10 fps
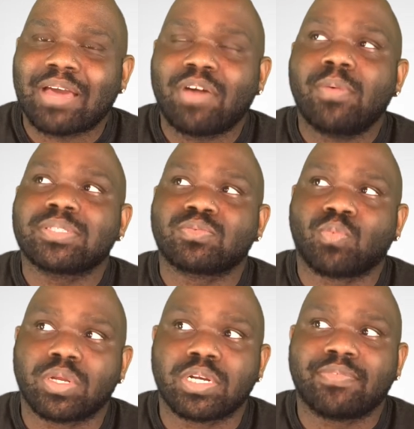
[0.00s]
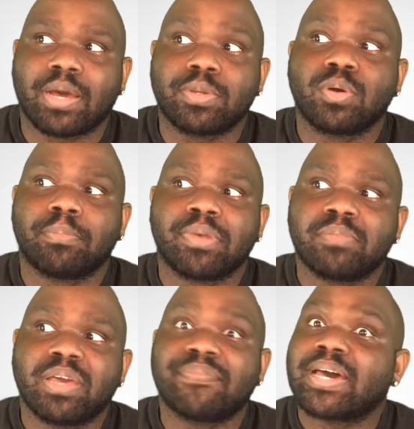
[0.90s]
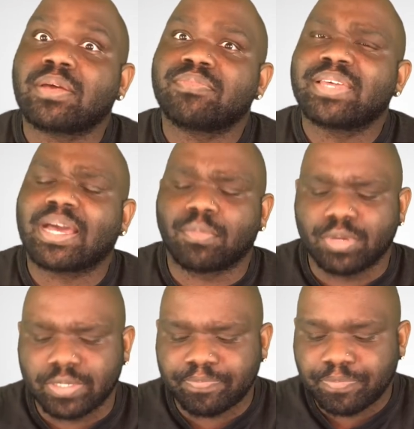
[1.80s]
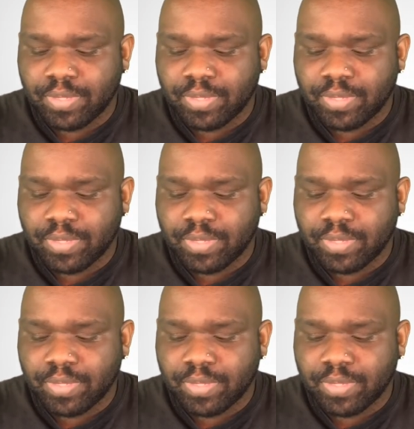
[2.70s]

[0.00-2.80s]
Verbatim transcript: I've always wondered if I would do a mud bath. I don't think I would.